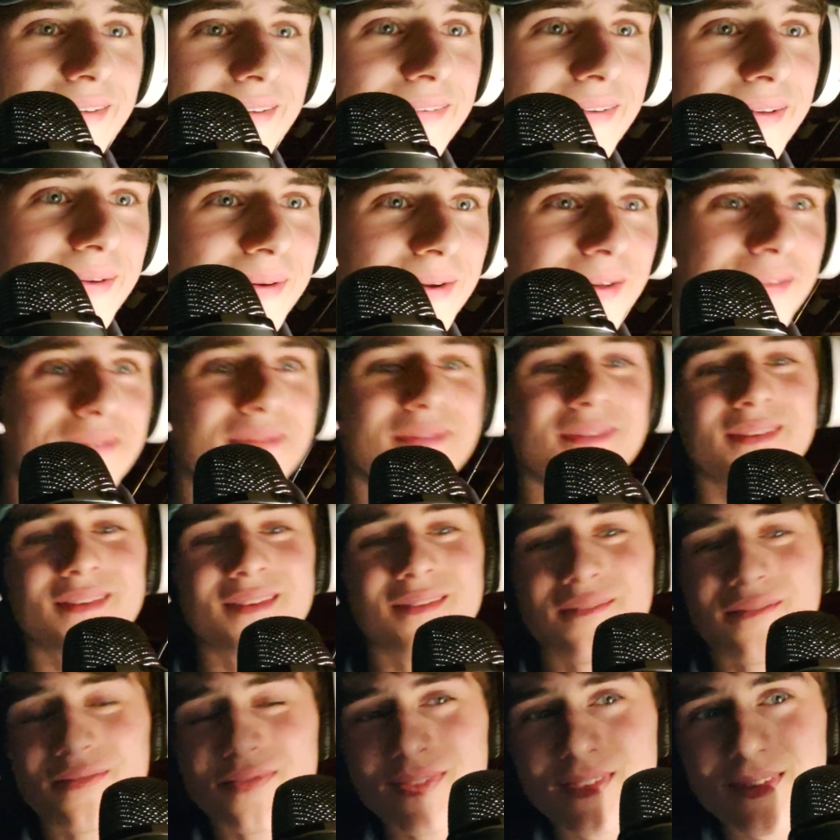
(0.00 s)
everyone,
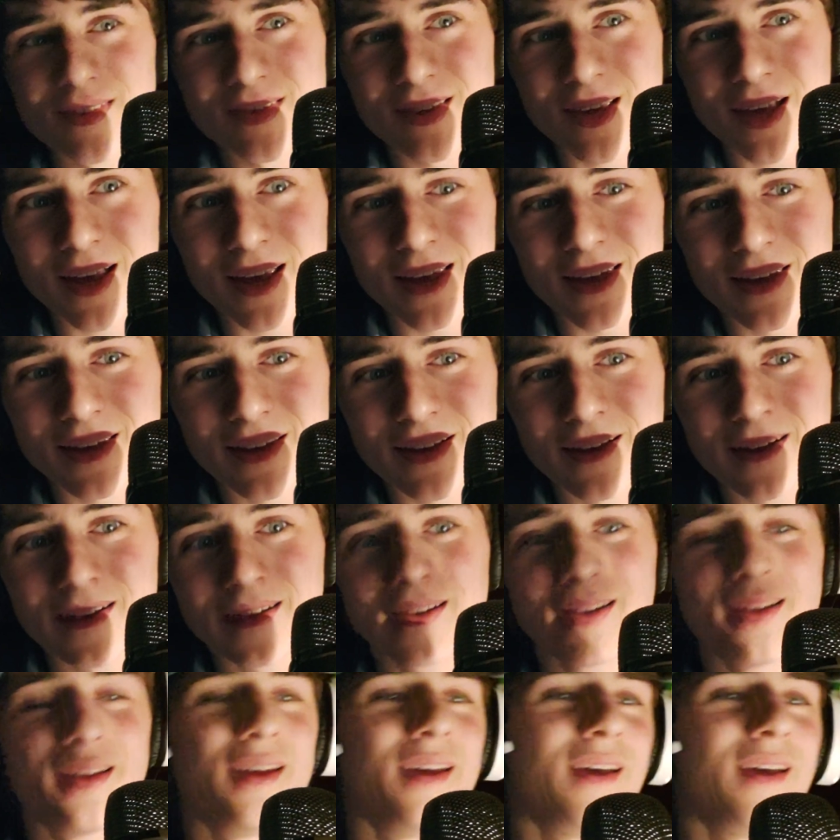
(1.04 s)
Ty here,